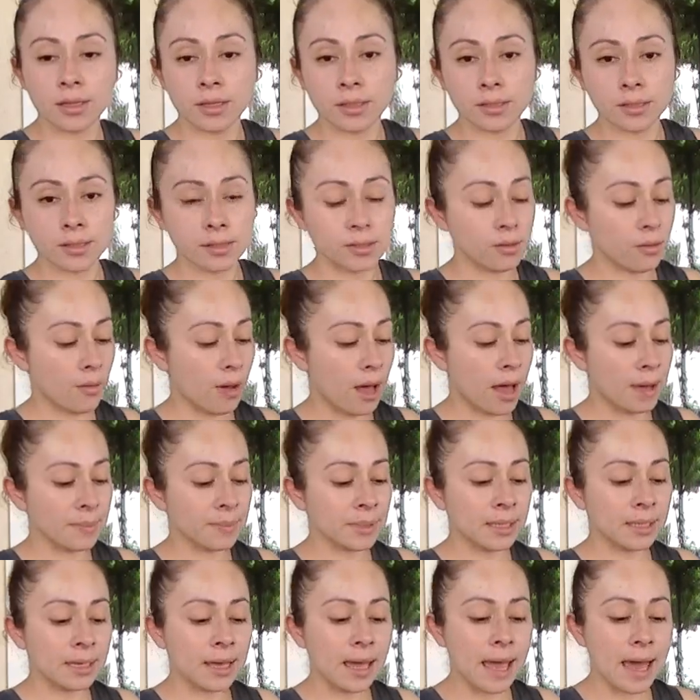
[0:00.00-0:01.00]
So I'm
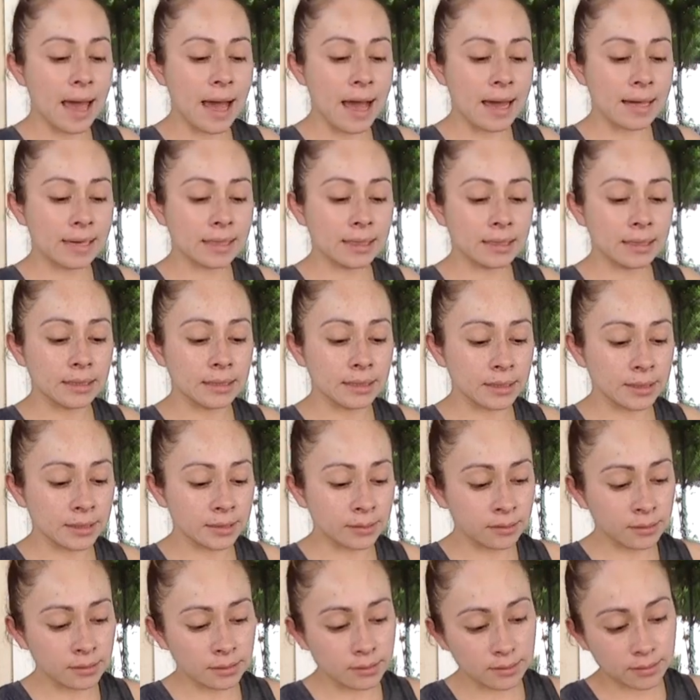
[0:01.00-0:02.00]
going to add a
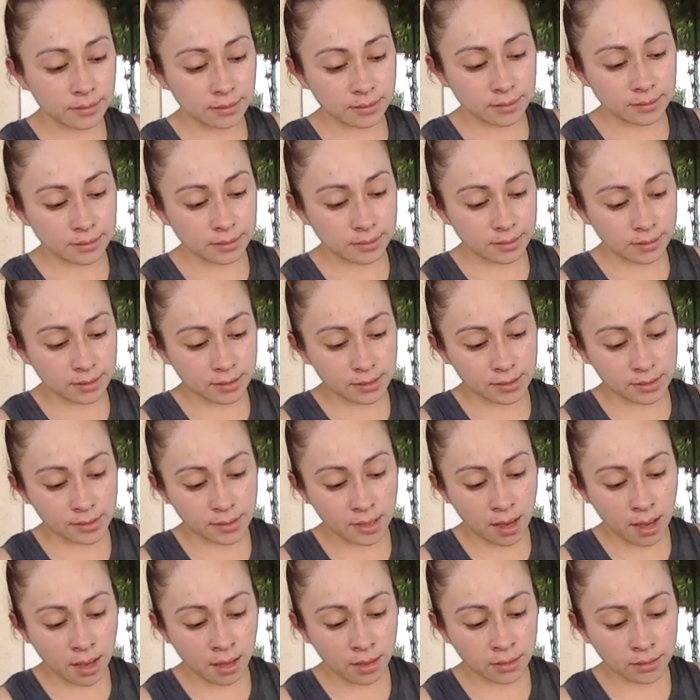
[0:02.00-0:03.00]
little
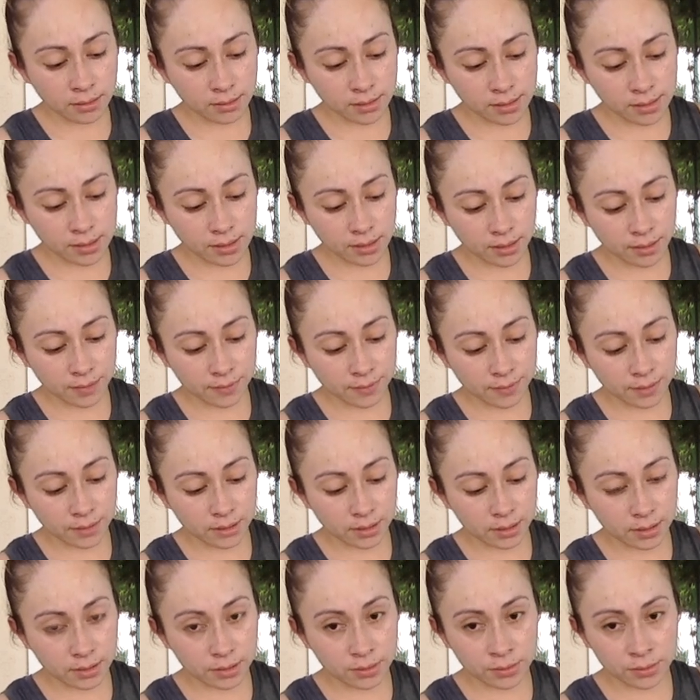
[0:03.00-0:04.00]
dot of
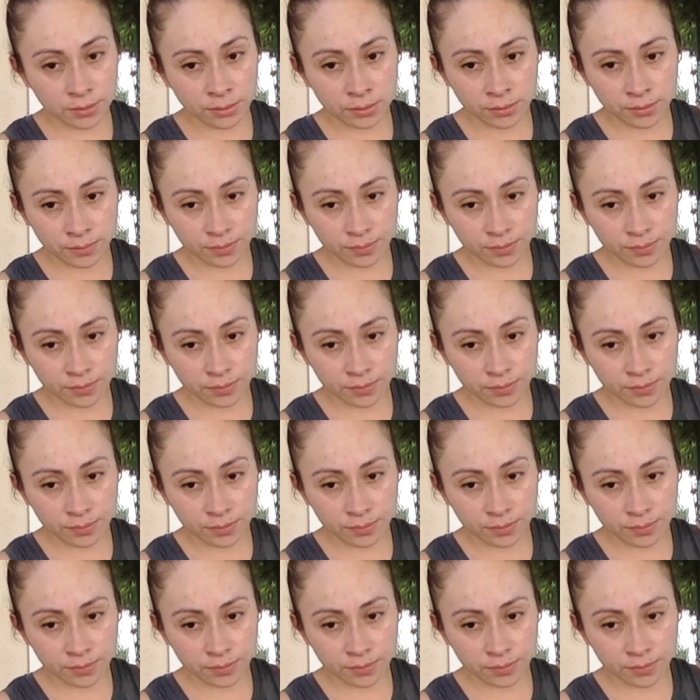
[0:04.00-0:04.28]
glue.